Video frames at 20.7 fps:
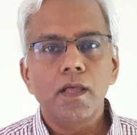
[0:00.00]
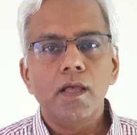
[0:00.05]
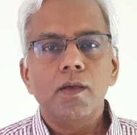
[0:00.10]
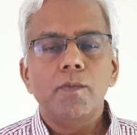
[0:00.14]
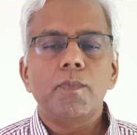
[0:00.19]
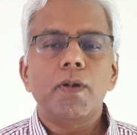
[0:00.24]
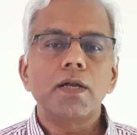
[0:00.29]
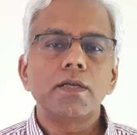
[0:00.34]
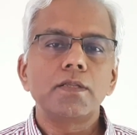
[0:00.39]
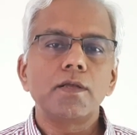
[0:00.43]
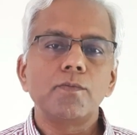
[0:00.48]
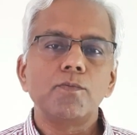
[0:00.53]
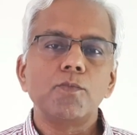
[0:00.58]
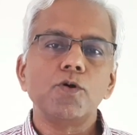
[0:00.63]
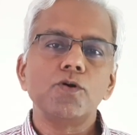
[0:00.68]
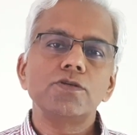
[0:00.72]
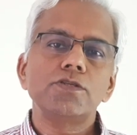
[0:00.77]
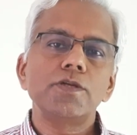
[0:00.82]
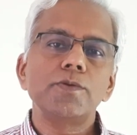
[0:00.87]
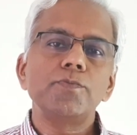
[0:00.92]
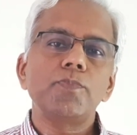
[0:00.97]
But the
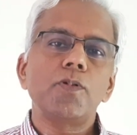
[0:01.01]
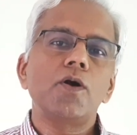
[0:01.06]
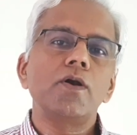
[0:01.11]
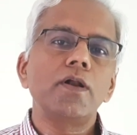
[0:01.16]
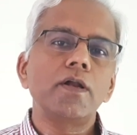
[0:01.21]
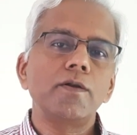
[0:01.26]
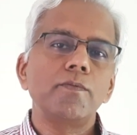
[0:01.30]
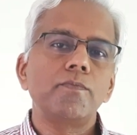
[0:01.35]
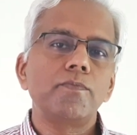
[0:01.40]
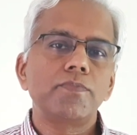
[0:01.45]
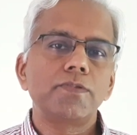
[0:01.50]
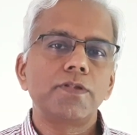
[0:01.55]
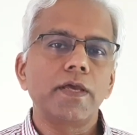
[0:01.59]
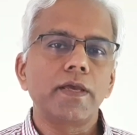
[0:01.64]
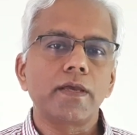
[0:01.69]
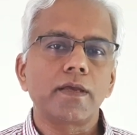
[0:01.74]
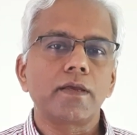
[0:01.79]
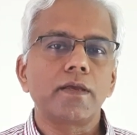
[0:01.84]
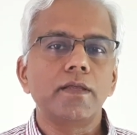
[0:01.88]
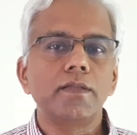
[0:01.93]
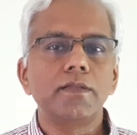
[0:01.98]
most important
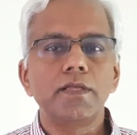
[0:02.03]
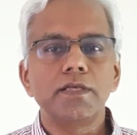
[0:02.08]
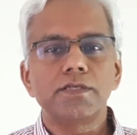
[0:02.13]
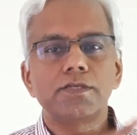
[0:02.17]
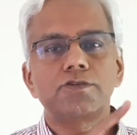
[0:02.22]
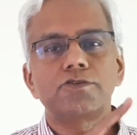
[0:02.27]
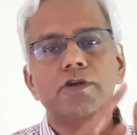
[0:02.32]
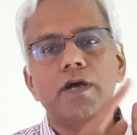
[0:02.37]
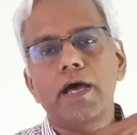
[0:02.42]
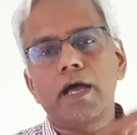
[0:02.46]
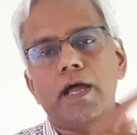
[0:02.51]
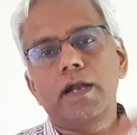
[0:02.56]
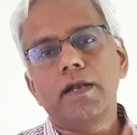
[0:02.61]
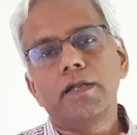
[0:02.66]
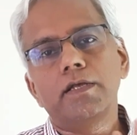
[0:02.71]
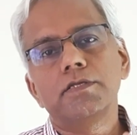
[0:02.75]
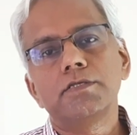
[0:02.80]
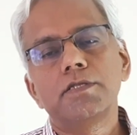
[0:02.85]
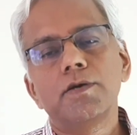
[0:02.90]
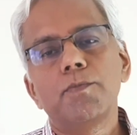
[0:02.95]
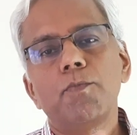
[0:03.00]
thing in this triad
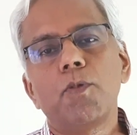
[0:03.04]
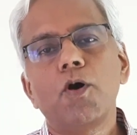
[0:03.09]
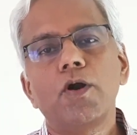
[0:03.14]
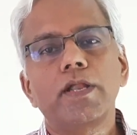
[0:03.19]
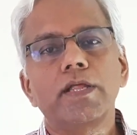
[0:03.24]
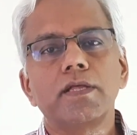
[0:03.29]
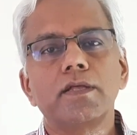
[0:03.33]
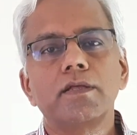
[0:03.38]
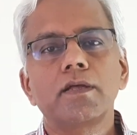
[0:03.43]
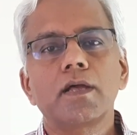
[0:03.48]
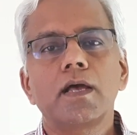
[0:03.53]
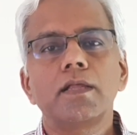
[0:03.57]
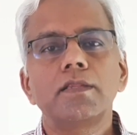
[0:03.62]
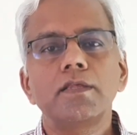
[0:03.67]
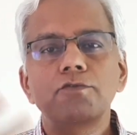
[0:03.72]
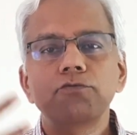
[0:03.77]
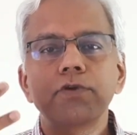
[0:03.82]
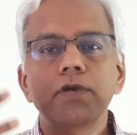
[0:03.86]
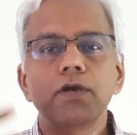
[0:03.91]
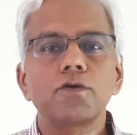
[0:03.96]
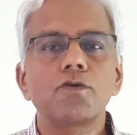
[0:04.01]
is the body. I think
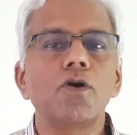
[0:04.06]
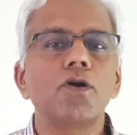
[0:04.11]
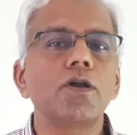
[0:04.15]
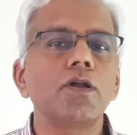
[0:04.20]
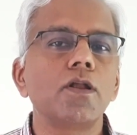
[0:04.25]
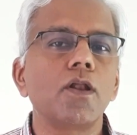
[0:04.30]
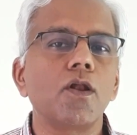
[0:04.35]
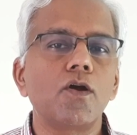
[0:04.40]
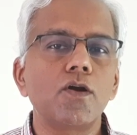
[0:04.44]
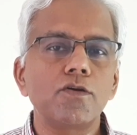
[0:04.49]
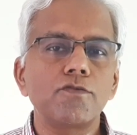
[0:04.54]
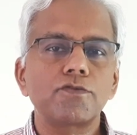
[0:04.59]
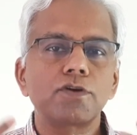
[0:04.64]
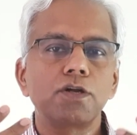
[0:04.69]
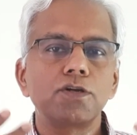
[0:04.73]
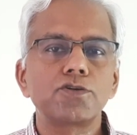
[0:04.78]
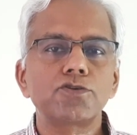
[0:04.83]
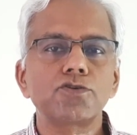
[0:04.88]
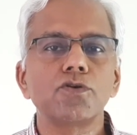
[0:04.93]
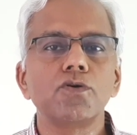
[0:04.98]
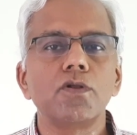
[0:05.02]
we have got a lot of
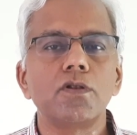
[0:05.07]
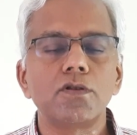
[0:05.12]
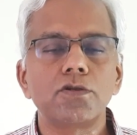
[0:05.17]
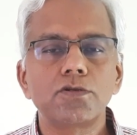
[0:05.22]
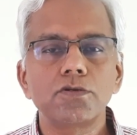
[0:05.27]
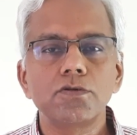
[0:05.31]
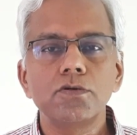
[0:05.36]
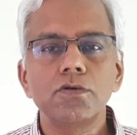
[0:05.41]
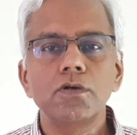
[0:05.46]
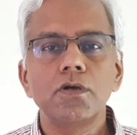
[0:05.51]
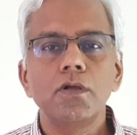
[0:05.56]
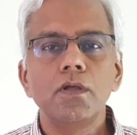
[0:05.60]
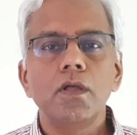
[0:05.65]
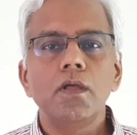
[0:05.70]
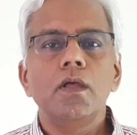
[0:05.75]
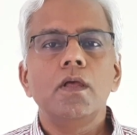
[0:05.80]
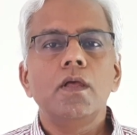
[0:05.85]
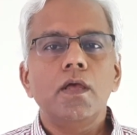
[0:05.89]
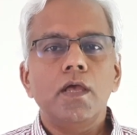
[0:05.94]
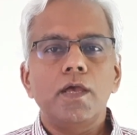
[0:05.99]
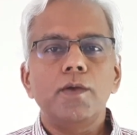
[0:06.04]
control to
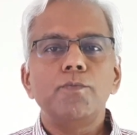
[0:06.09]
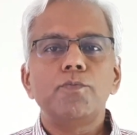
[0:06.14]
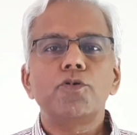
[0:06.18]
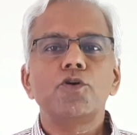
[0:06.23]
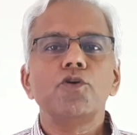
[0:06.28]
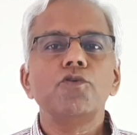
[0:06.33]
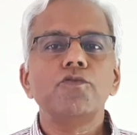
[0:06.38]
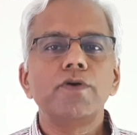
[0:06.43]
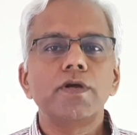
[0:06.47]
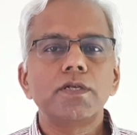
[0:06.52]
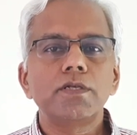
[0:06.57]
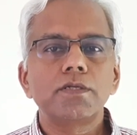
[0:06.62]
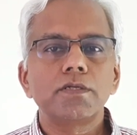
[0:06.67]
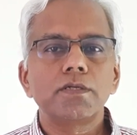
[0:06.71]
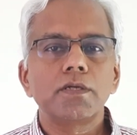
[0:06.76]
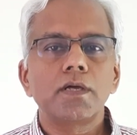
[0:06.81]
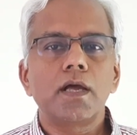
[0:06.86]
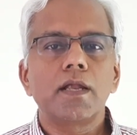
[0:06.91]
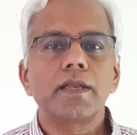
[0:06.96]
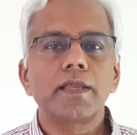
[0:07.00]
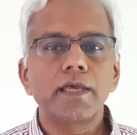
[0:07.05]
improve it
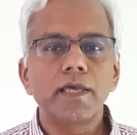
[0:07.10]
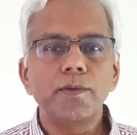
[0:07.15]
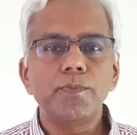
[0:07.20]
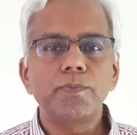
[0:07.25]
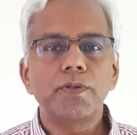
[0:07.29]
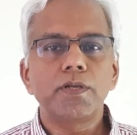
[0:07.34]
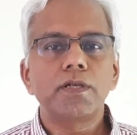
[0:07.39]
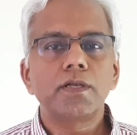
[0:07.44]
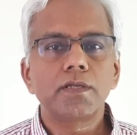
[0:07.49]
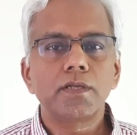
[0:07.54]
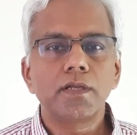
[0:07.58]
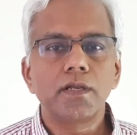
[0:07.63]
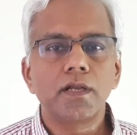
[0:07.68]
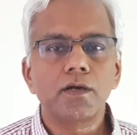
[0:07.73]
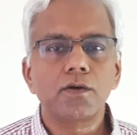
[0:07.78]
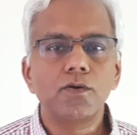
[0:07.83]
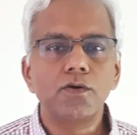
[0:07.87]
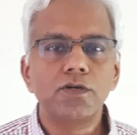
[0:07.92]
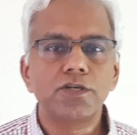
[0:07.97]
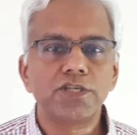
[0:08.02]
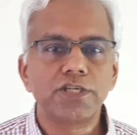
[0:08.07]
and keep it in a
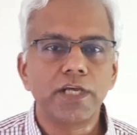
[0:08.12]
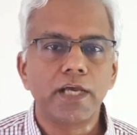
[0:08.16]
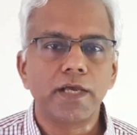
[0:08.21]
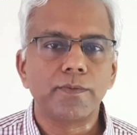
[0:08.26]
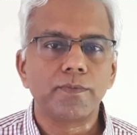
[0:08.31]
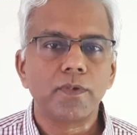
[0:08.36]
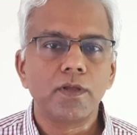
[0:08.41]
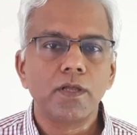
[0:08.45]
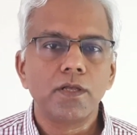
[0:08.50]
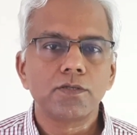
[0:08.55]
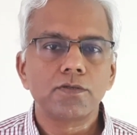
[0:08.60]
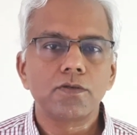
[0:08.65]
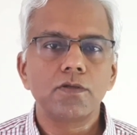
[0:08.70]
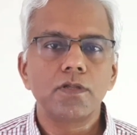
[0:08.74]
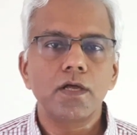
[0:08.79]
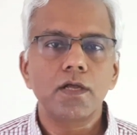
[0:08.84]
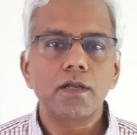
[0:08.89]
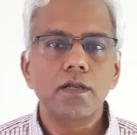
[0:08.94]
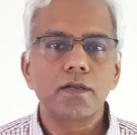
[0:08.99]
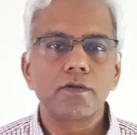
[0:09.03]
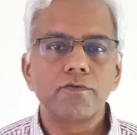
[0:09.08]
good shape, so
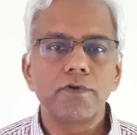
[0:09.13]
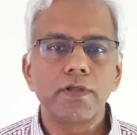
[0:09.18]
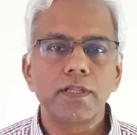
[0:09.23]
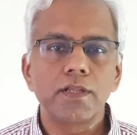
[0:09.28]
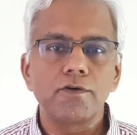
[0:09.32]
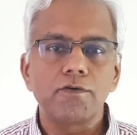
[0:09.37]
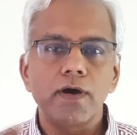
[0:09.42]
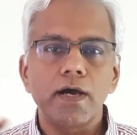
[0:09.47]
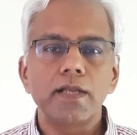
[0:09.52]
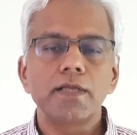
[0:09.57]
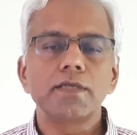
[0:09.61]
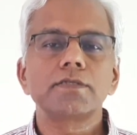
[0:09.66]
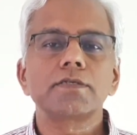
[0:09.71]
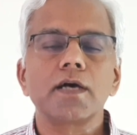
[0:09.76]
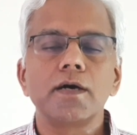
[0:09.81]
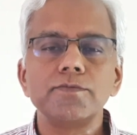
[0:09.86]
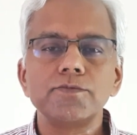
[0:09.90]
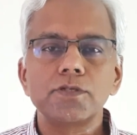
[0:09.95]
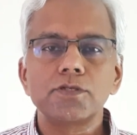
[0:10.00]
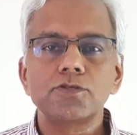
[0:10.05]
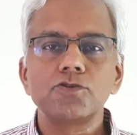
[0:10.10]
that when the virus
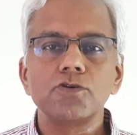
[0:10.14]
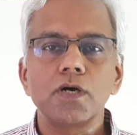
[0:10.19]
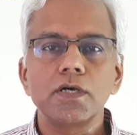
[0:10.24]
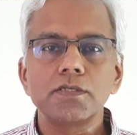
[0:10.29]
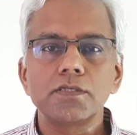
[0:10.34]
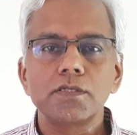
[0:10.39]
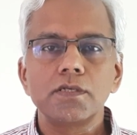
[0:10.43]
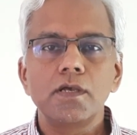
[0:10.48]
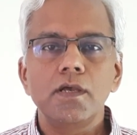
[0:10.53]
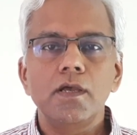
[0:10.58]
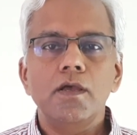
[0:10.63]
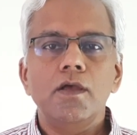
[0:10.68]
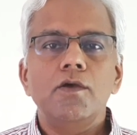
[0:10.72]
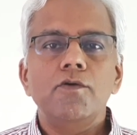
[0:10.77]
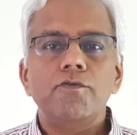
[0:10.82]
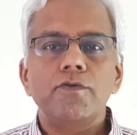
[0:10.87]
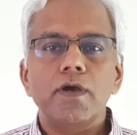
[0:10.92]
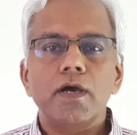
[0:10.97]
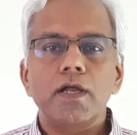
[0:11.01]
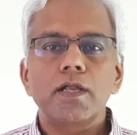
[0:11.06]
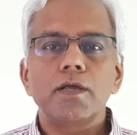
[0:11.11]
comes to us,
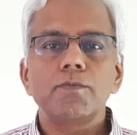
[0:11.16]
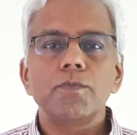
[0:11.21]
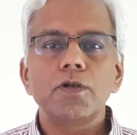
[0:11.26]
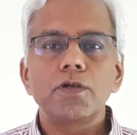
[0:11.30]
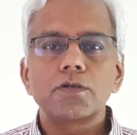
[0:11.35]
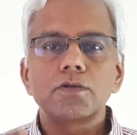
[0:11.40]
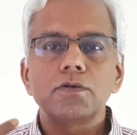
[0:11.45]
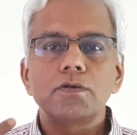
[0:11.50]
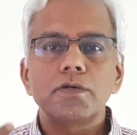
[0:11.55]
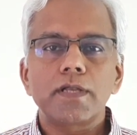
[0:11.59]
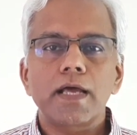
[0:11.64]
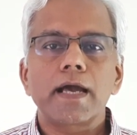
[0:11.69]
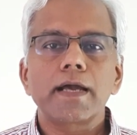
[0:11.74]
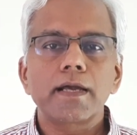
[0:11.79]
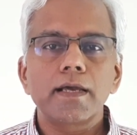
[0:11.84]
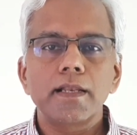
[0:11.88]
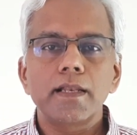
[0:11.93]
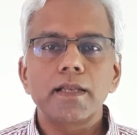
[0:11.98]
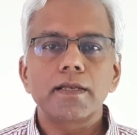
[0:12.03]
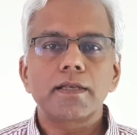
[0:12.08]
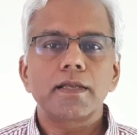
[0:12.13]
we are able to
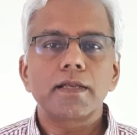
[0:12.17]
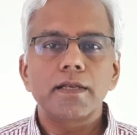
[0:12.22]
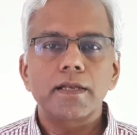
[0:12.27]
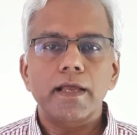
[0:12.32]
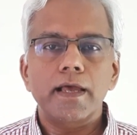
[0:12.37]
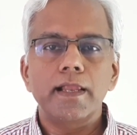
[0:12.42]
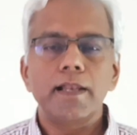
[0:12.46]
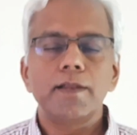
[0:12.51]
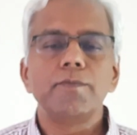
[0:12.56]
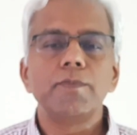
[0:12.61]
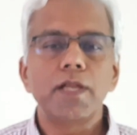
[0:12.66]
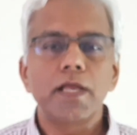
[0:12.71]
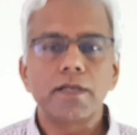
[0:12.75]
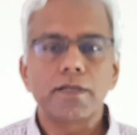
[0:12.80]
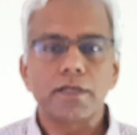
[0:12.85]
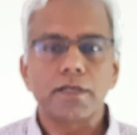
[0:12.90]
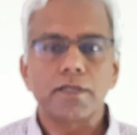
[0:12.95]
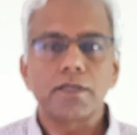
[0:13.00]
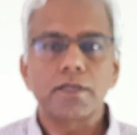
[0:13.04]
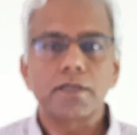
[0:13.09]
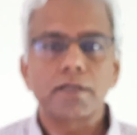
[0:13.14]
tackle it and eliminate
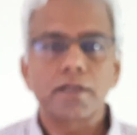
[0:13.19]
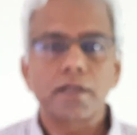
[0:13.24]
it.